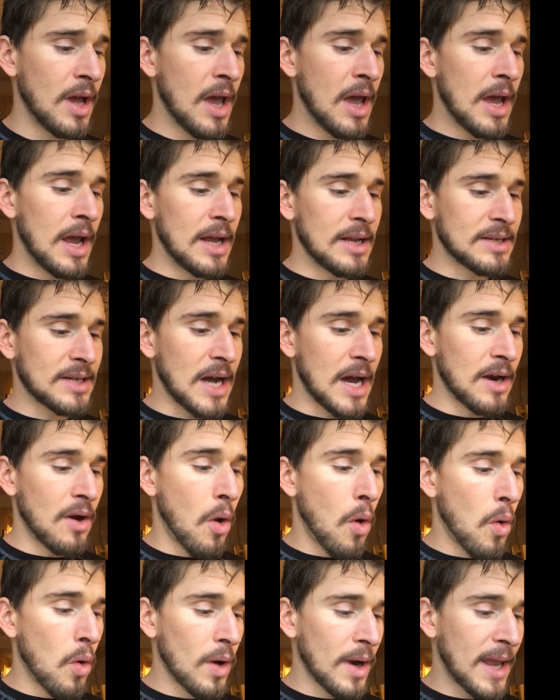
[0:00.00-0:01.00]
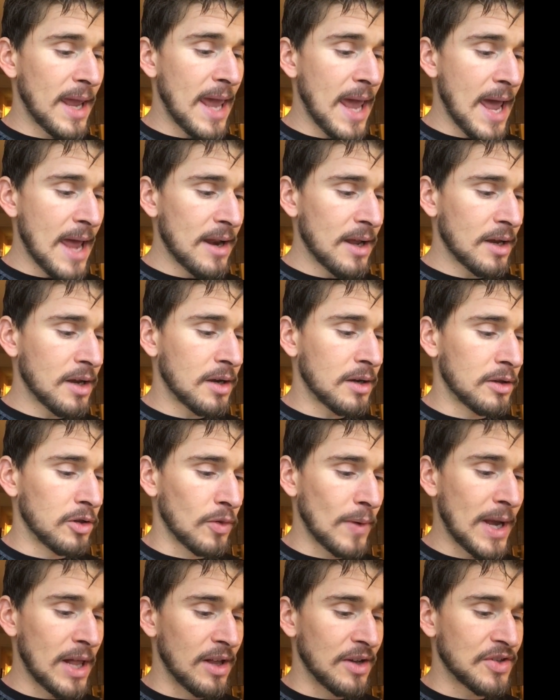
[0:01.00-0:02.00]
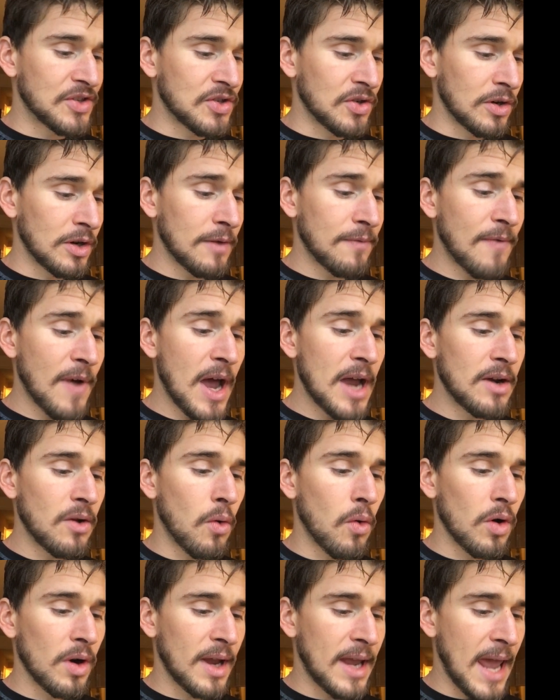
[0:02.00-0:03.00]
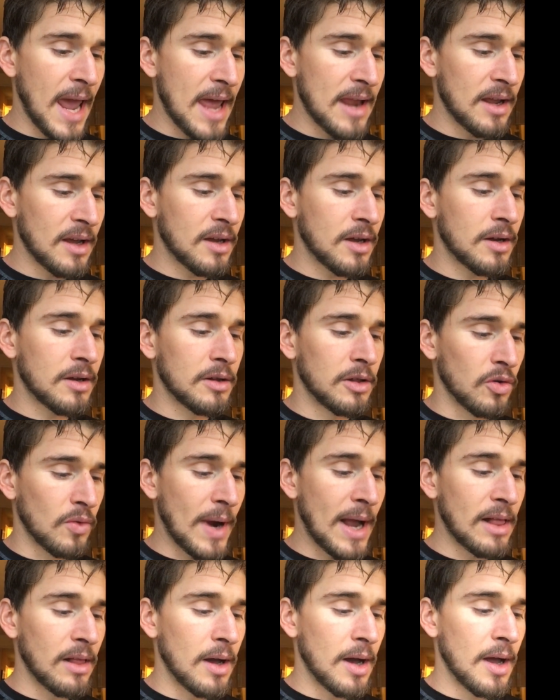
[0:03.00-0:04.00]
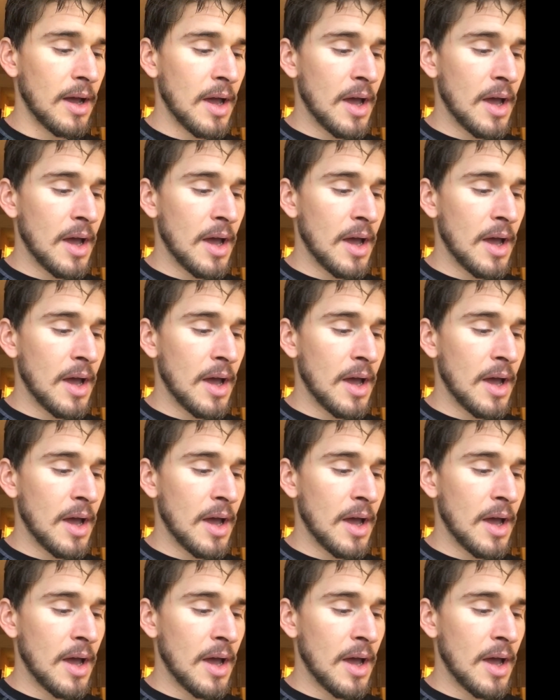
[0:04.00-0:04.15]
It's got organic chlorella, certified organic chlorella.